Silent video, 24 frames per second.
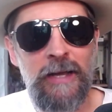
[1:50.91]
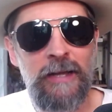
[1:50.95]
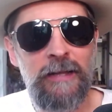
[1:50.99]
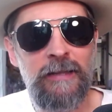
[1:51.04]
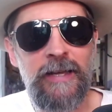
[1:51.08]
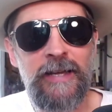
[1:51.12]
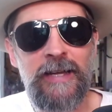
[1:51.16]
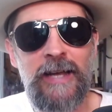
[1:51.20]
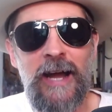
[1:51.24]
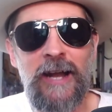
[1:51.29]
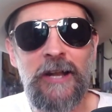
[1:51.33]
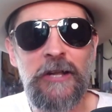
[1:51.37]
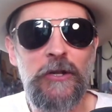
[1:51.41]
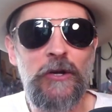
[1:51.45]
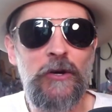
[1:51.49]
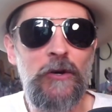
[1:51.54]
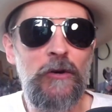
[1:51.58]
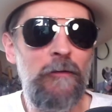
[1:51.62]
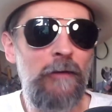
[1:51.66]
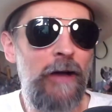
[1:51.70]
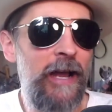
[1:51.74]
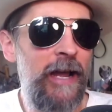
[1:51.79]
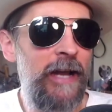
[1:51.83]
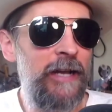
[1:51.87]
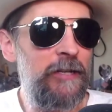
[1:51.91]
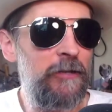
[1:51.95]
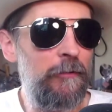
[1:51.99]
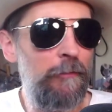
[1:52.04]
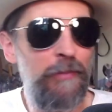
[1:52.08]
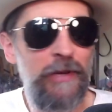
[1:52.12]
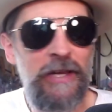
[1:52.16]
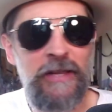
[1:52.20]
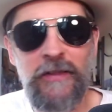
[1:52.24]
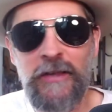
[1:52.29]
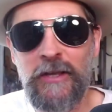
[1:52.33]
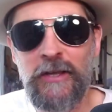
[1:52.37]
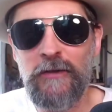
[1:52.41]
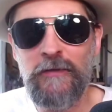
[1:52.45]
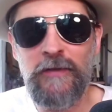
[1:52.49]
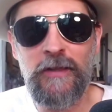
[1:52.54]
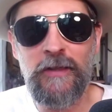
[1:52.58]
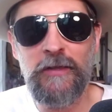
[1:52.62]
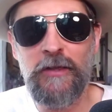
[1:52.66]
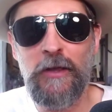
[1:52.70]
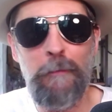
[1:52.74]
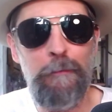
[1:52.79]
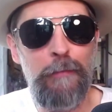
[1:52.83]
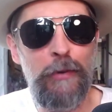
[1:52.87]
Like, I don't know. I hate to be
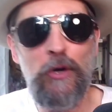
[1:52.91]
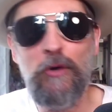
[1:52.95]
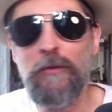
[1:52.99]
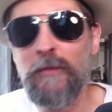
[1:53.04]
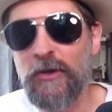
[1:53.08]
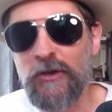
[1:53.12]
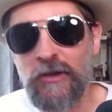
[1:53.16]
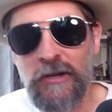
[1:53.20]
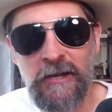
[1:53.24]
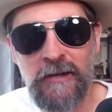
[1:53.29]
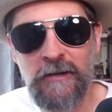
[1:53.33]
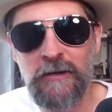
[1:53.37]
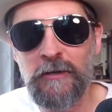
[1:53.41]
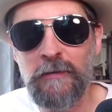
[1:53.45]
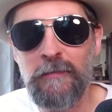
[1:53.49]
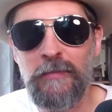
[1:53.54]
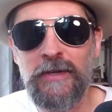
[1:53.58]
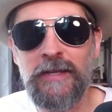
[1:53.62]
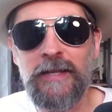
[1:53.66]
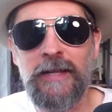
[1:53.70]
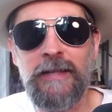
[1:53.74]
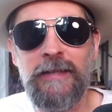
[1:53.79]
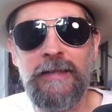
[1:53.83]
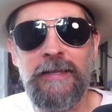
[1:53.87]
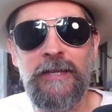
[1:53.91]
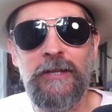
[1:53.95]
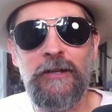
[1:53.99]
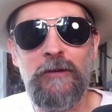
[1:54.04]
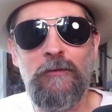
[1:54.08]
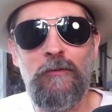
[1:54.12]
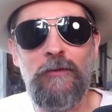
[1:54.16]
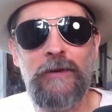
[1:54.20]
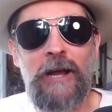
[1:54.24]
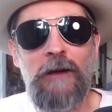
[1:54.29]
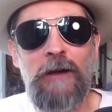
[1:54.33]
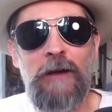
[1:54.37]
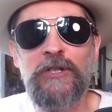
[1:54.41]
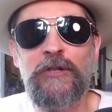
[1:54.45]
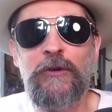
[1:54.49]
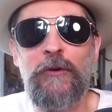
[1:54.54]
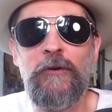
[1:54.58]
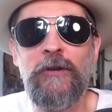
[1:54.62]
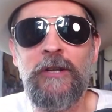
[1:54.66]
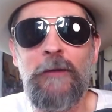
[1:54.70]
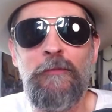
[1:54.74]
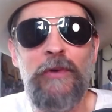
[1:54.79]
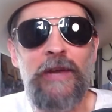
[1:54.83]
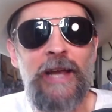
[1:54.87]
the boomer here, but, you know, when I was
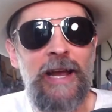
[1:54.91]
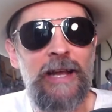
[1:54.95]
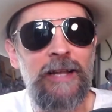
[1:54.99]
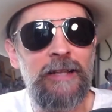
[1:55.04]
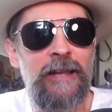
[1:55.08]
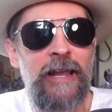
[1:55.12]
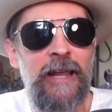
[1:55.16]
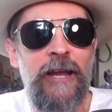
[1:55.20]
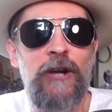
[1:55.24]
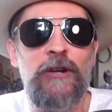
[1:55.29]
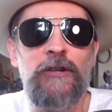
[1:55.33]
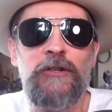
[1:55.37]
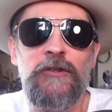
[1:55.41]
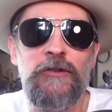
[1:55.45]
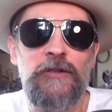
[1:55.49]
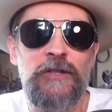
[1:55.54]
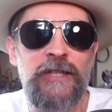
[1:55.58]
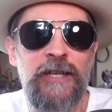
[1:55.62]
growing up, we had characters